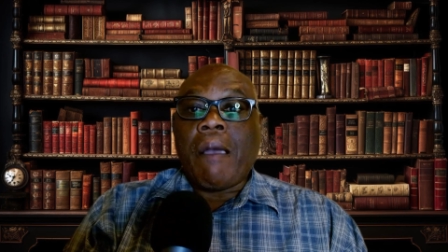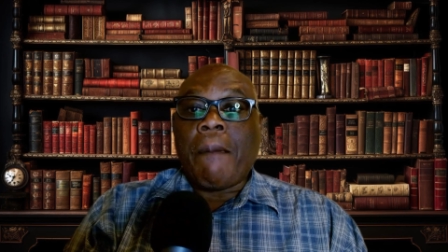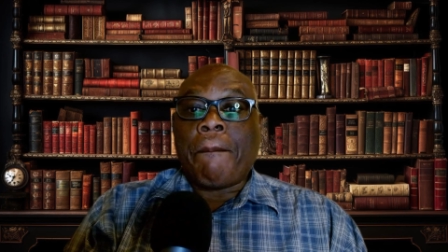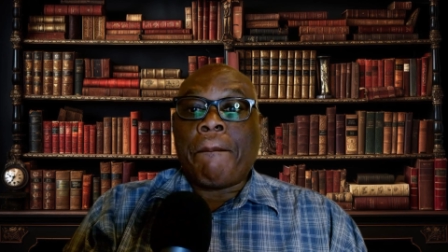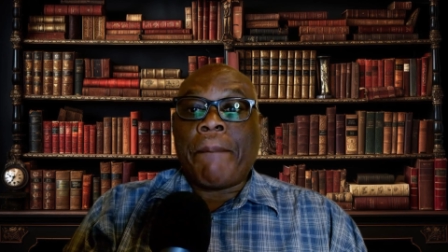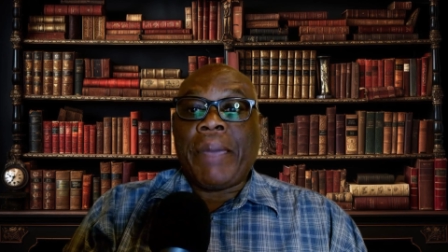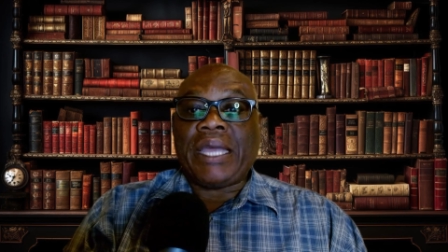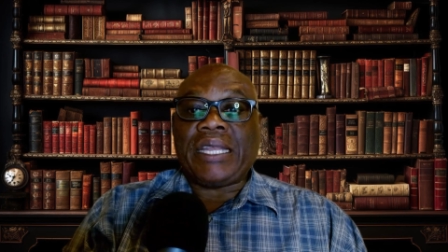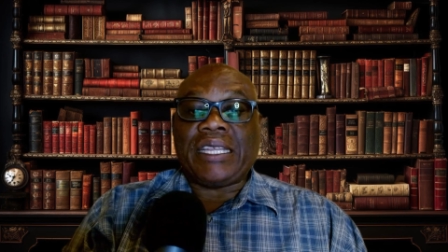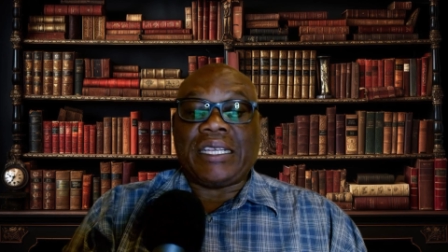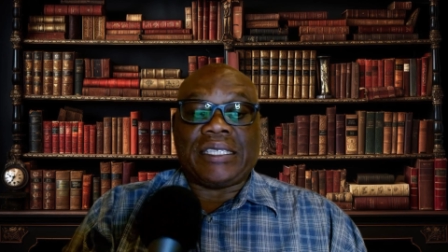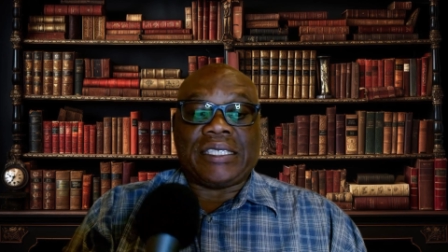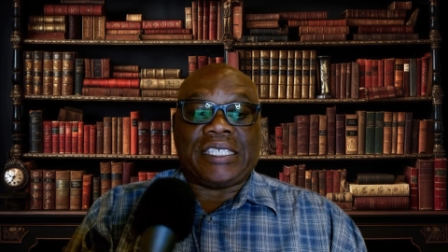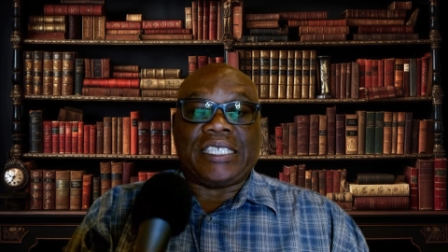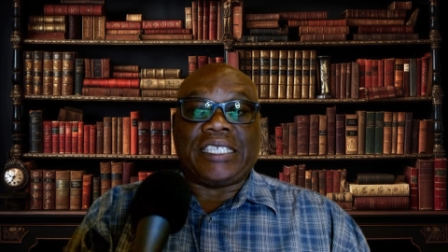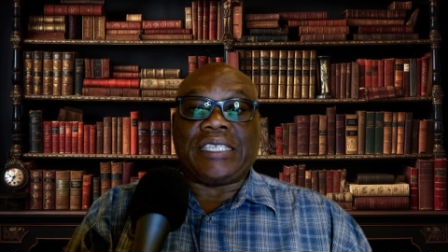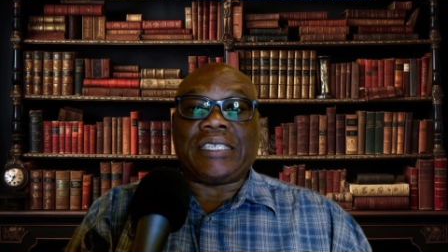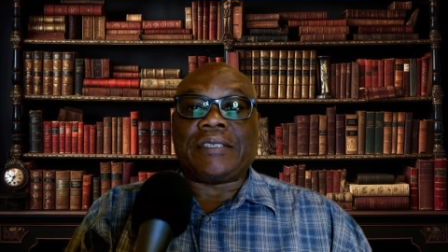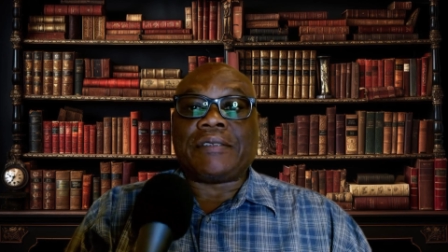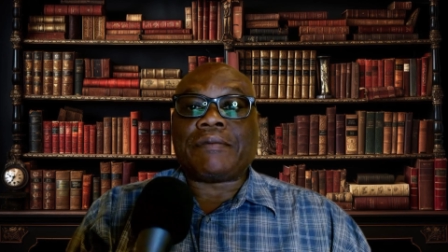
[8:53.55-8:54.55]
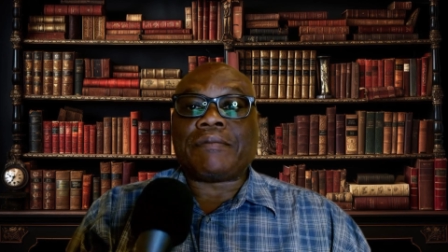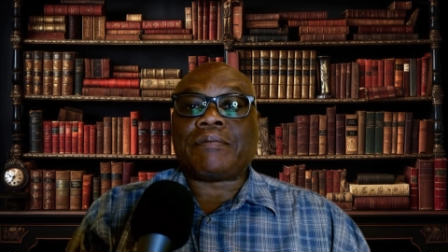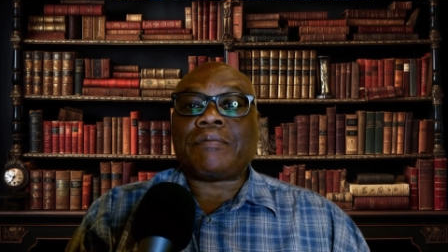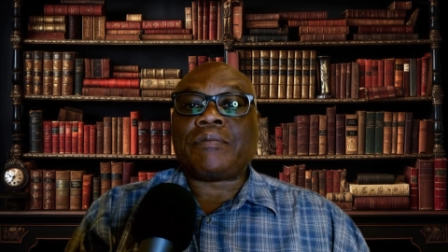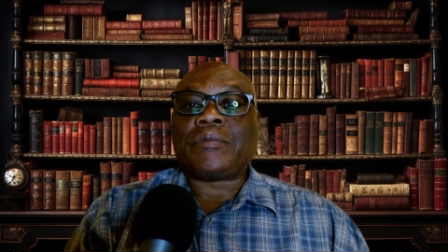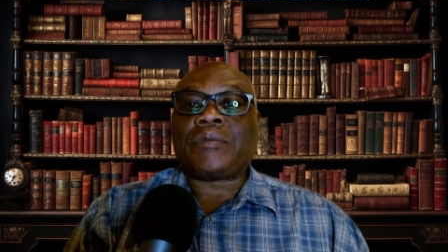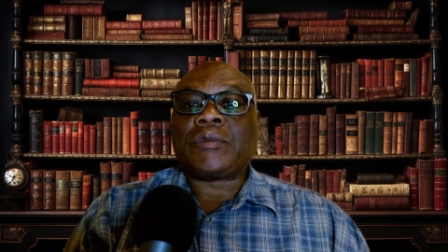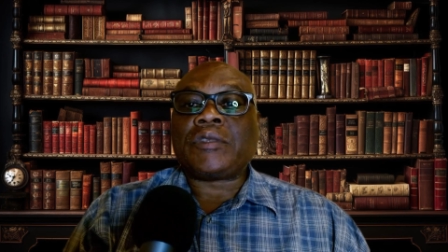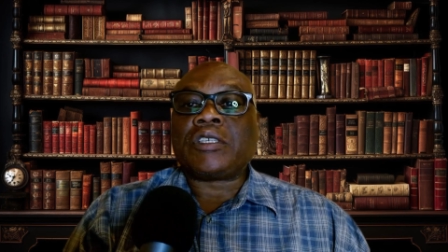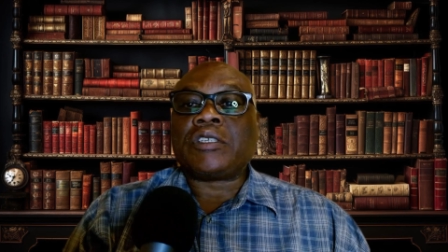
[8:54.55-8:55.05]
penalty.
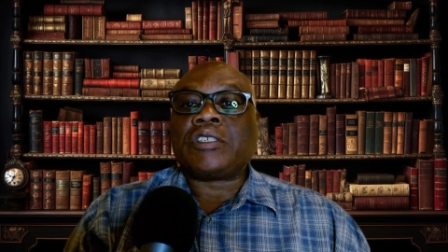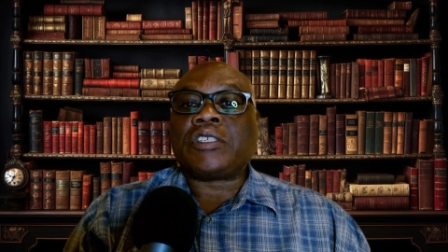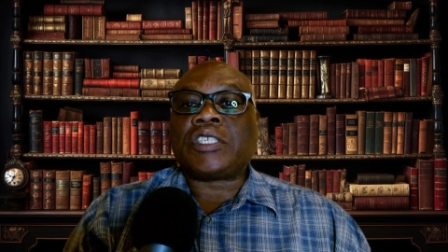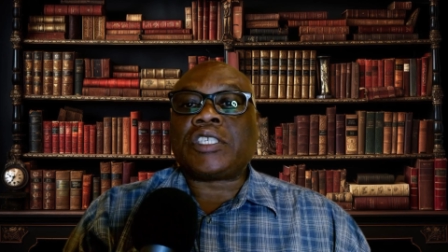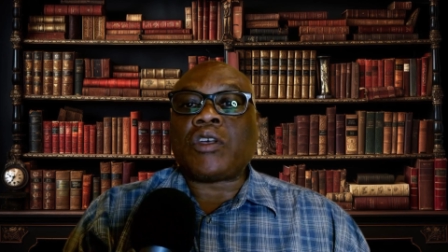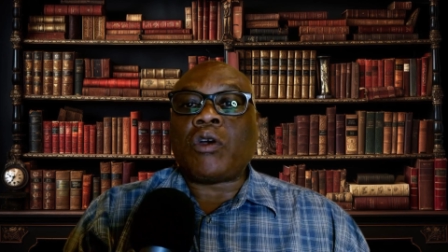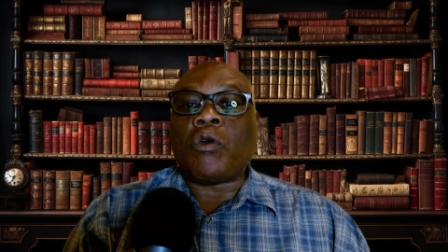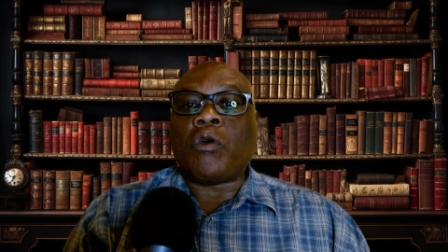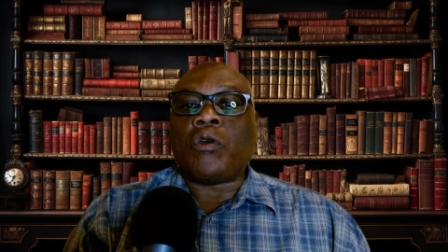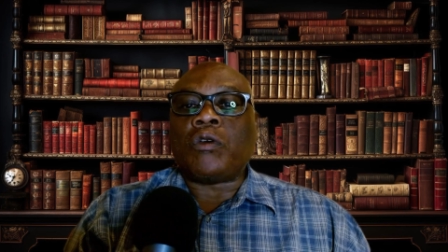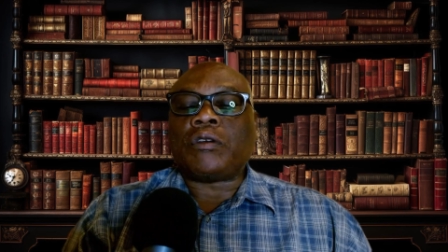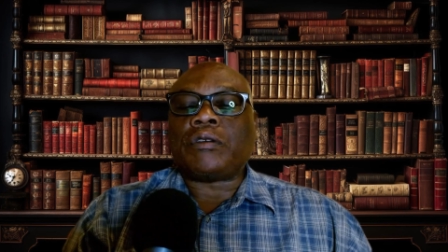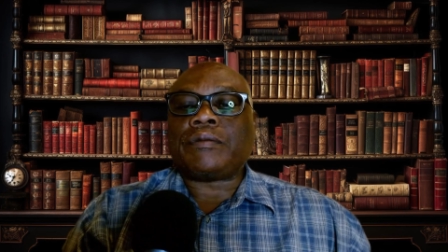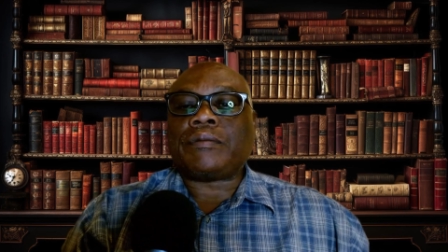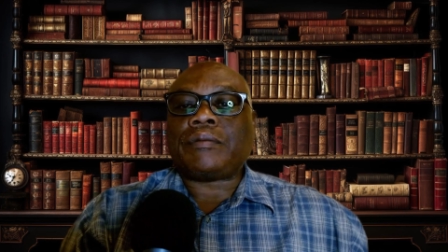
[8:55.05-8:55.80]
So,